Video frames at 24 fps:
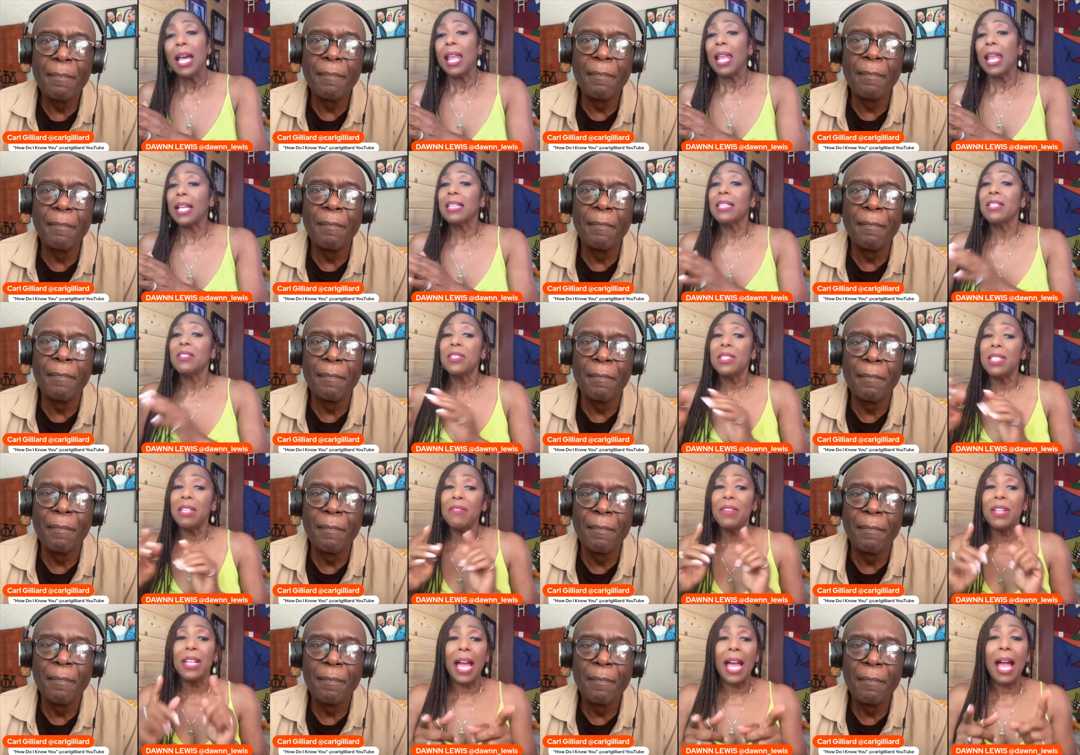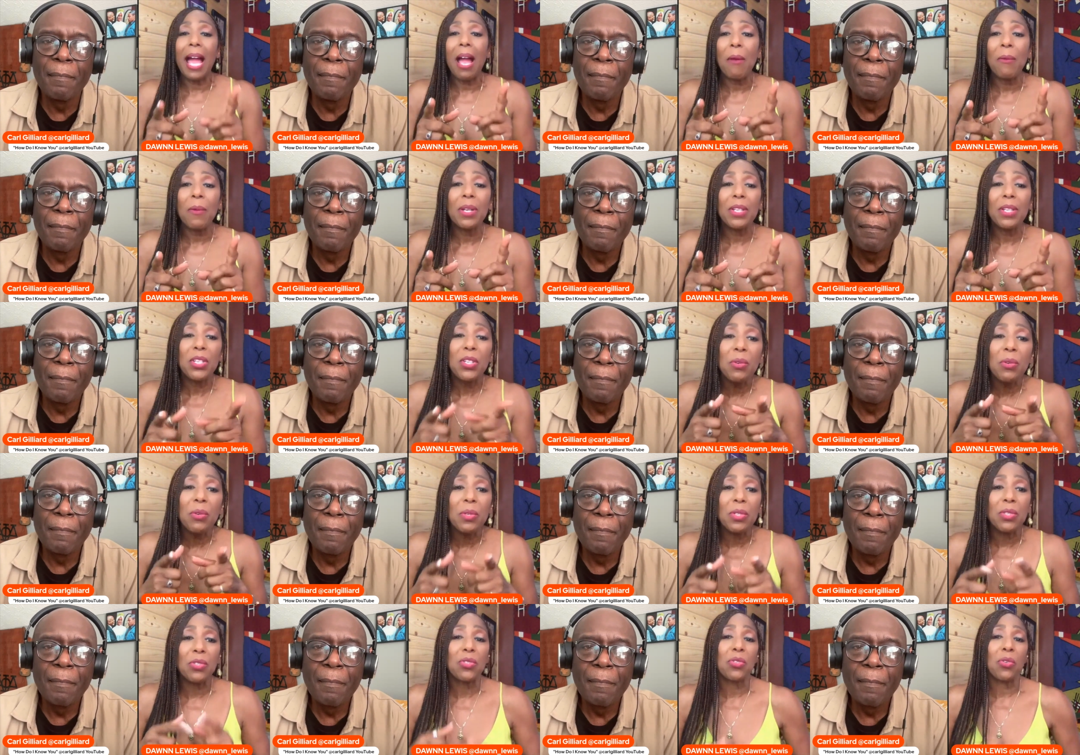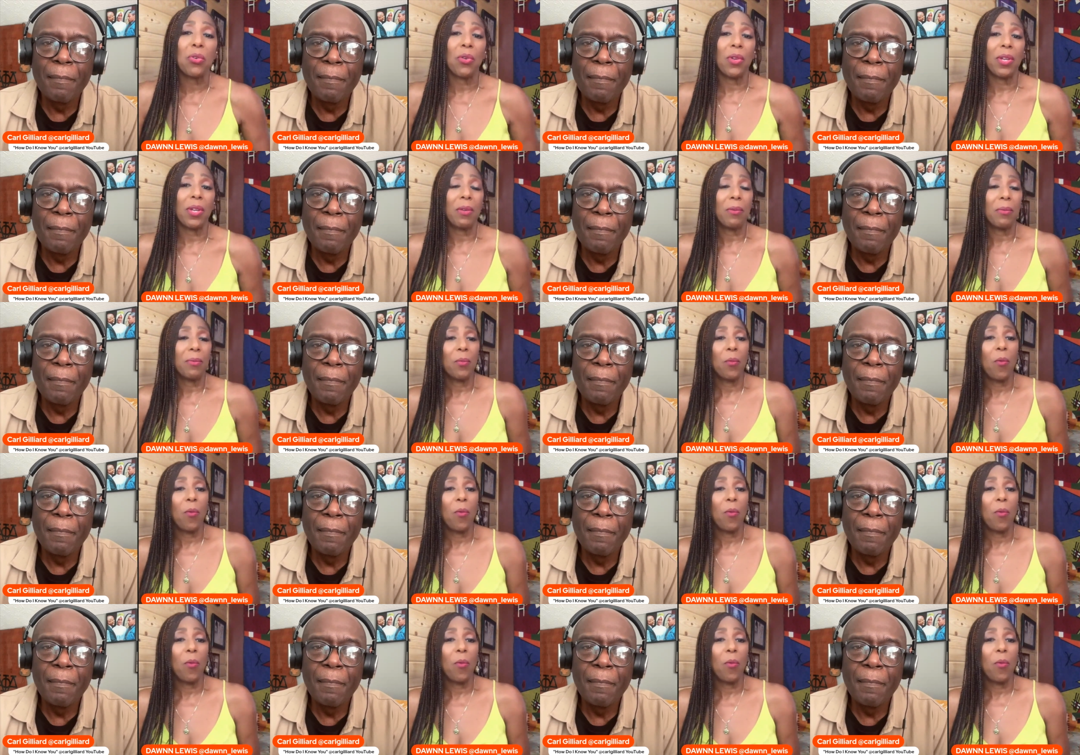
Speaker 1: Like mm-hmm. there's mm. even the Howard Hewitt story.